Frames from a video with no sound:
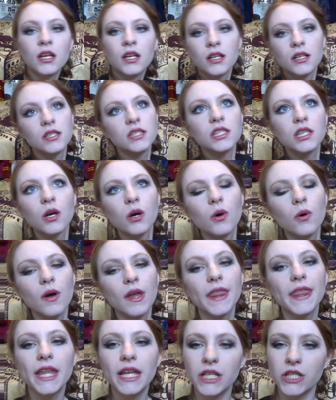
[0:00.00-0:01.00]
So
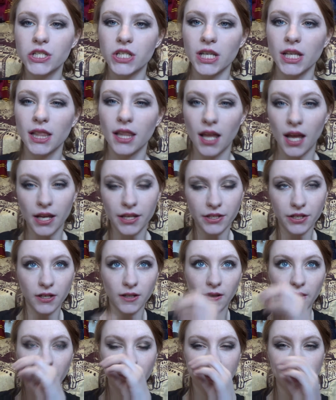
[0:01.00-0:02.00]
then she lined her
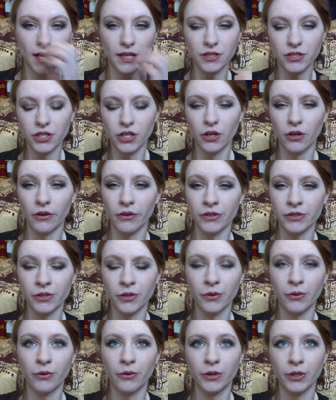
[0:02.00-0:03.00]
lips, and she
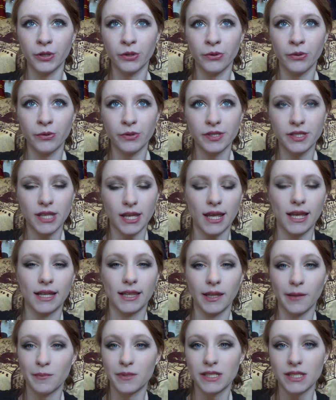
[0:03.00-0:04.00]
also used a
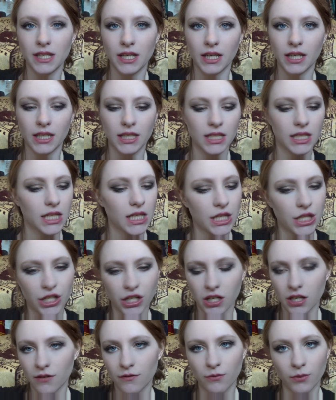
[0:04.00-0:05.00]
lipstick, neither
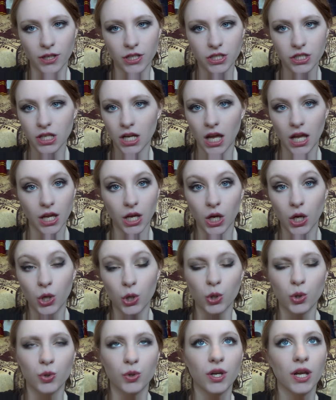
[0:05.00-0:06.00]
of which I
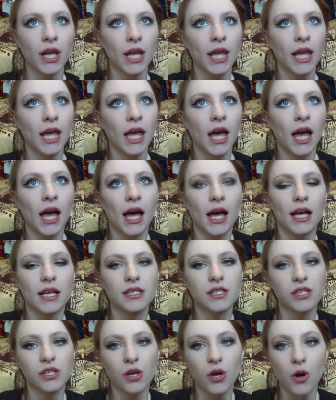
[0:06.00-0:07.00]
own.
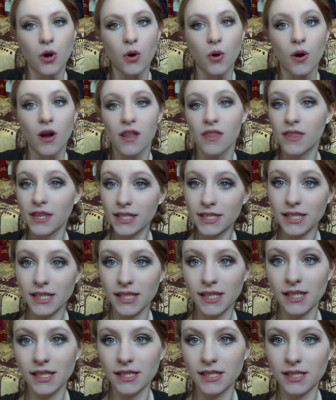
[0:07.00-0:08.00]
So this
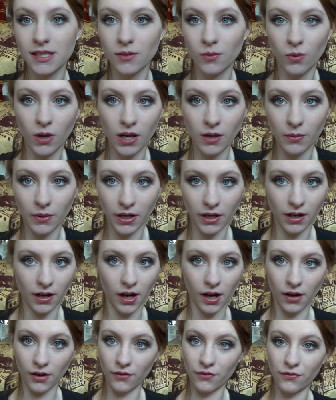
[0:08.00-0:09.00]
is what we
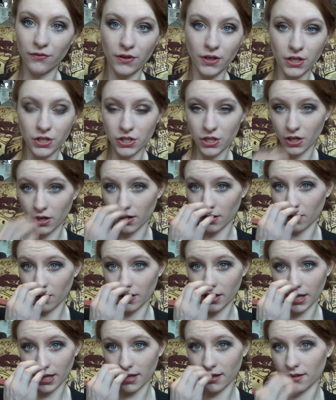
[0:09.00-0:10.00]
are finishing our
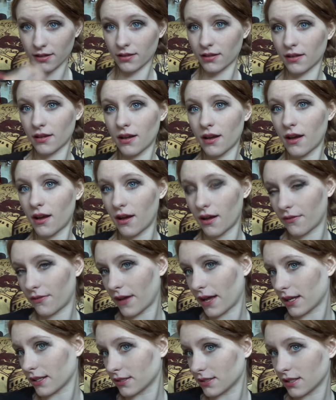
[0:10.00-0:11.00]
look off
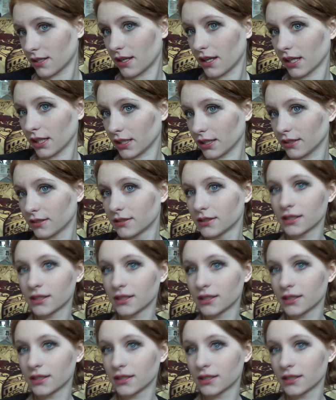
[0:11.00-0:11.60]
as today.